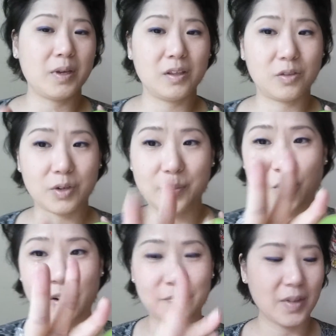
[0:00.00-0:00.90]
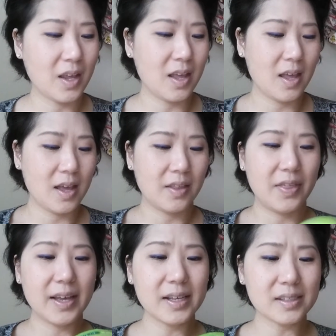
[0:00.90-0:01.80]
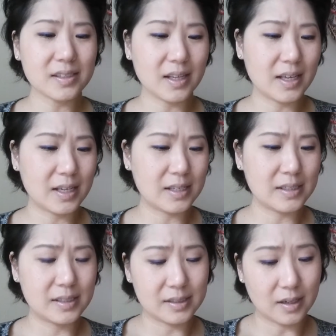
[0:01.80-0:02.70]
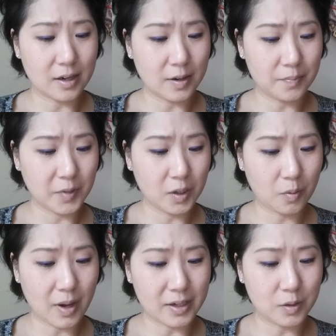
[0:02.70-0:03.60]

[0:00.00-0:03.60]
maybe 3 more. This is, you know what?